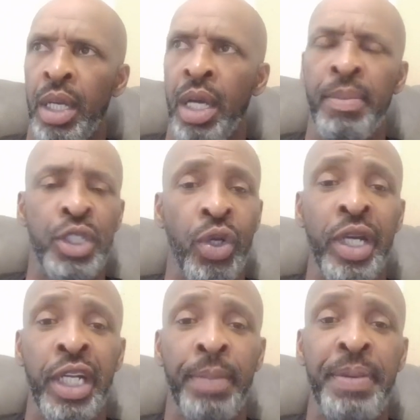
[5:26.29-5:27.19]
A
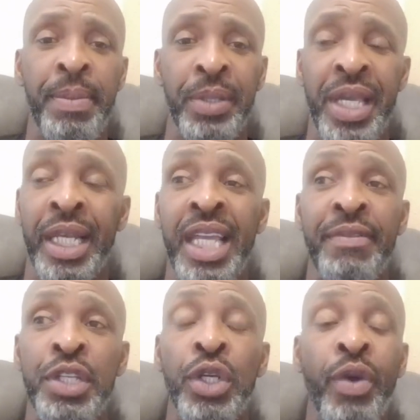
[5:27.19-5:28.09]
majority of the people that live
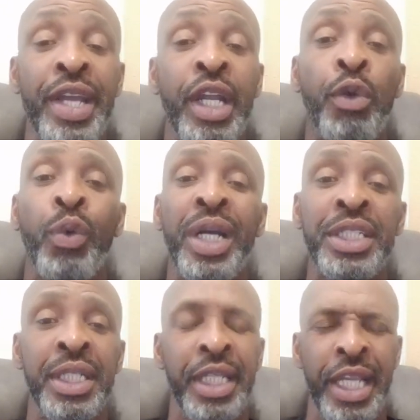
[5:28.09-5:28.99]
in Ukraine are
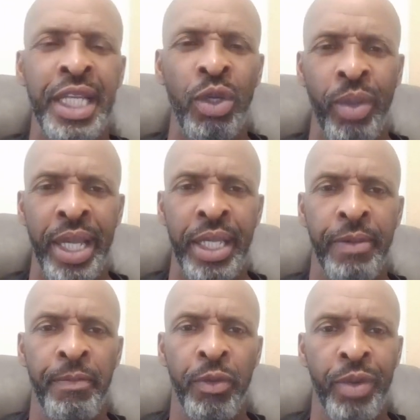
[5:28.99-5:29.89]
Russian anyway,
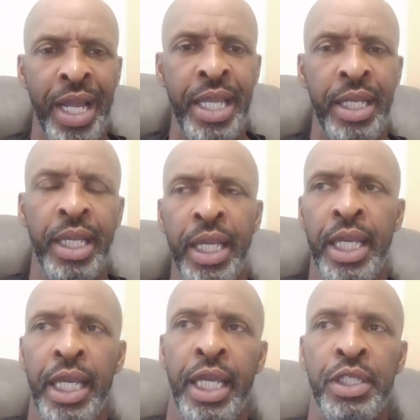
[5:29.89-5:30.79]
right?
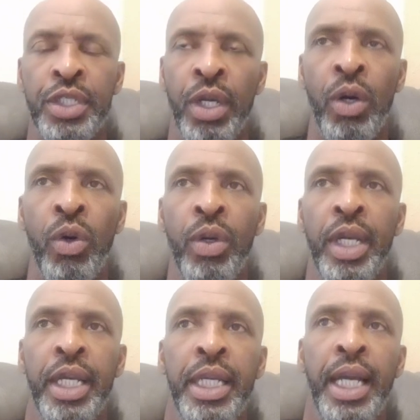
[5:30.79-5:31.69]
And so
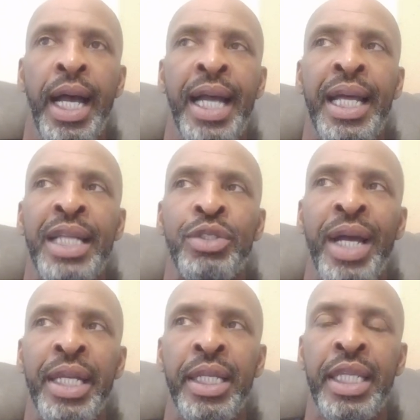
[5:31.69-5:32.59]
I
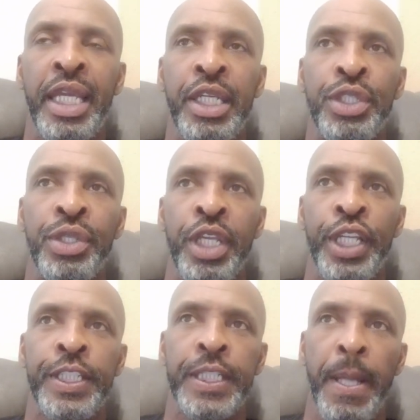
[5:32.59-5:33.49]
try to akin it to
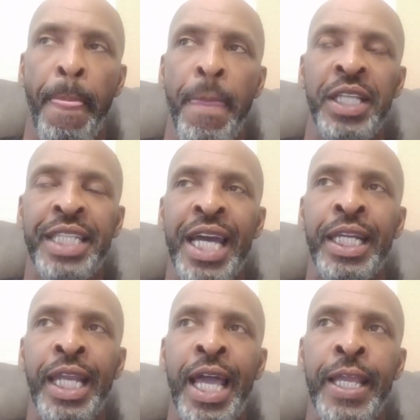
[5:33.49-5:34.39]
this. It's kind
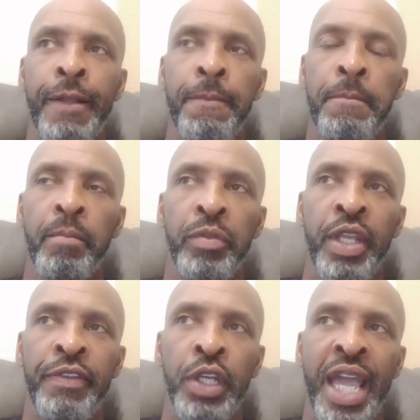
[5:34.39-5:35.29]
of like,
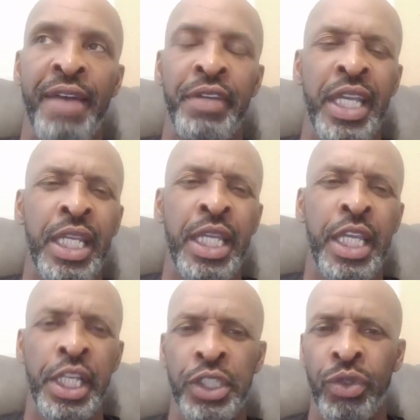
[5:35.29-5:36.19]
if you have any
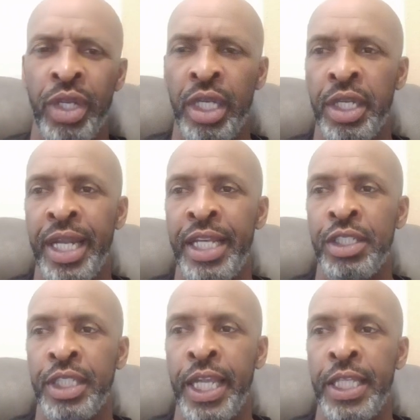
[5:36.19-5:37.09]
history in the United
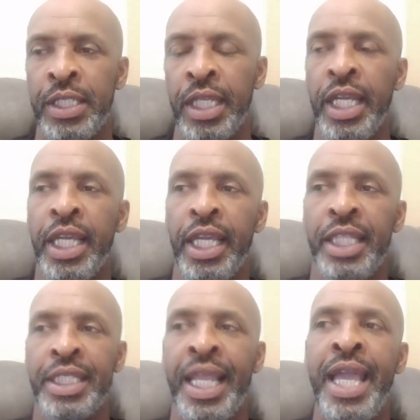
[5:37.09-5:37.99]
States,
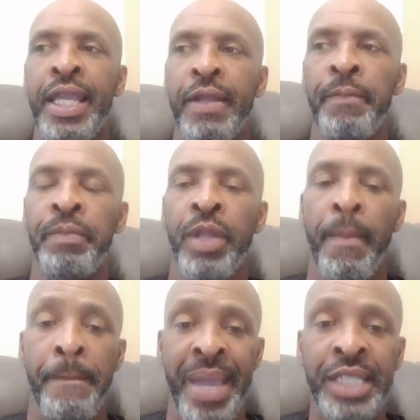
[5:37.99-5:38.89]
it's like
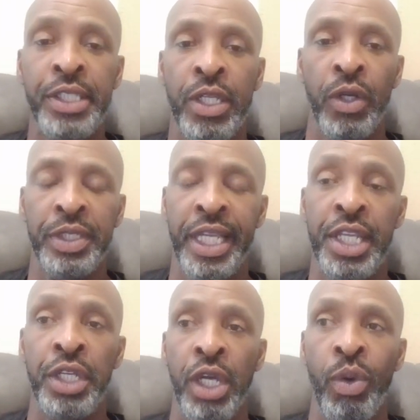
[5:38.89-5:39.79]
Mexico saying,
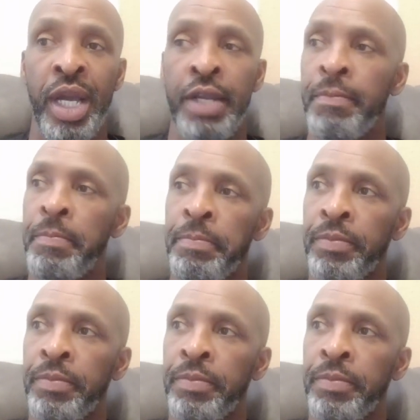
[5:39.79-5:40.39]
you know what?